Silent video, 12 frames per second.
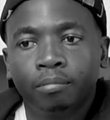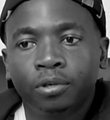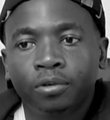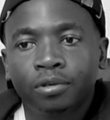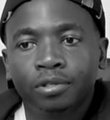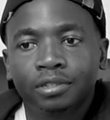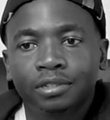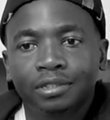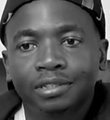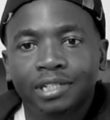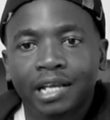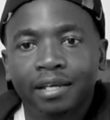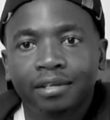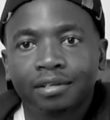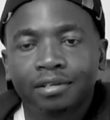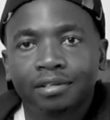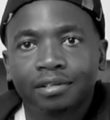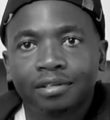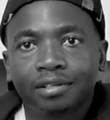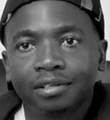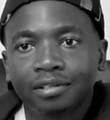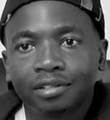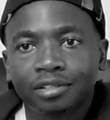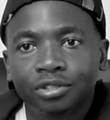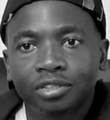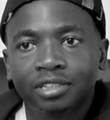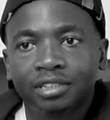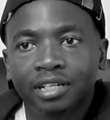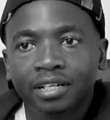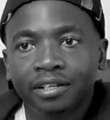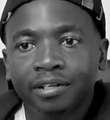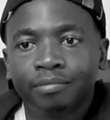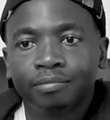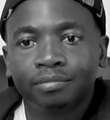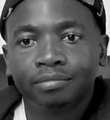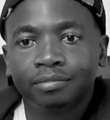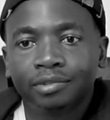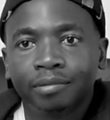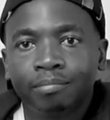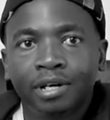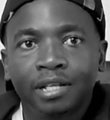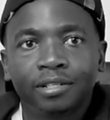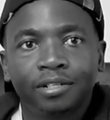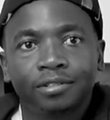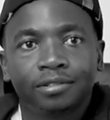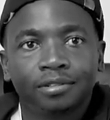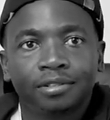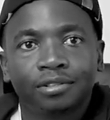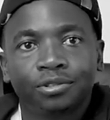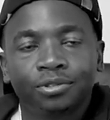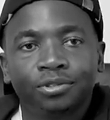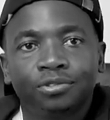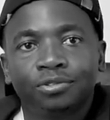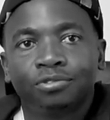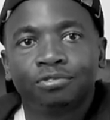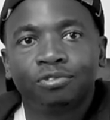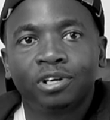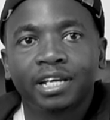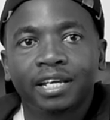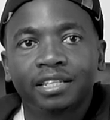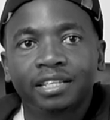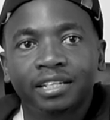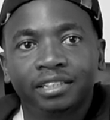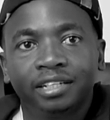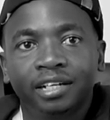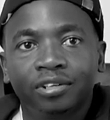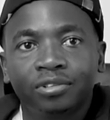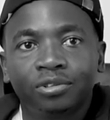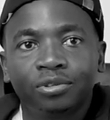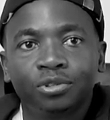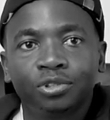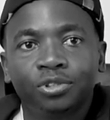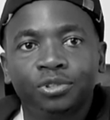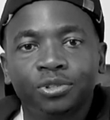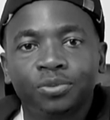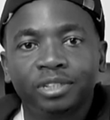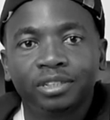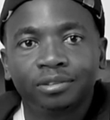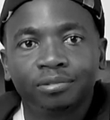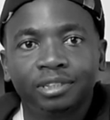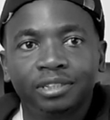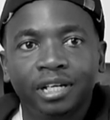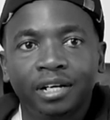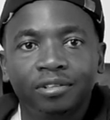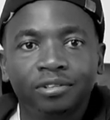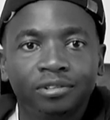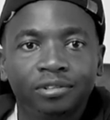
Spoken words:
Because it's like telling a mother to forget their child or to choose which child.